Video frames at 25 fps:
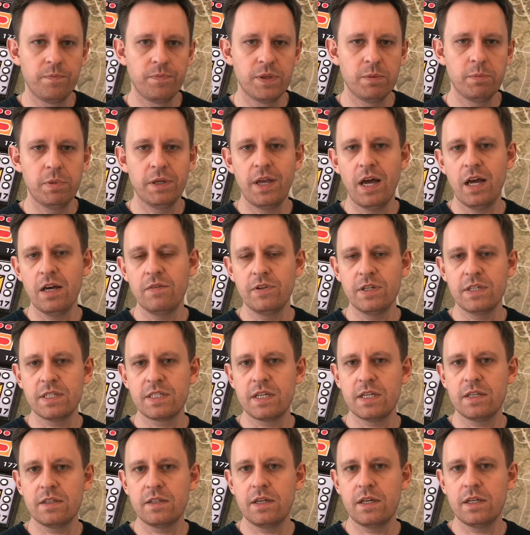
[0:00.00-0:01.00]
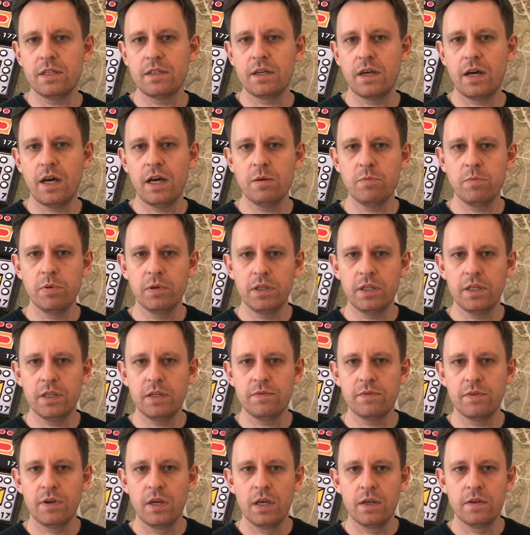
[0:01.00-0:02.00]
But having said that, I
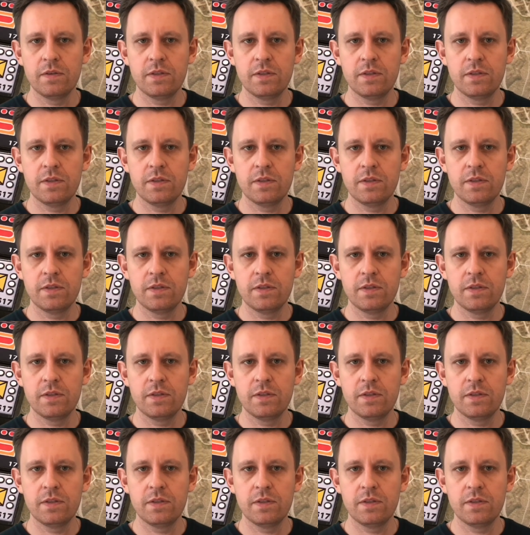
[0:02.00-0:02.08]
believe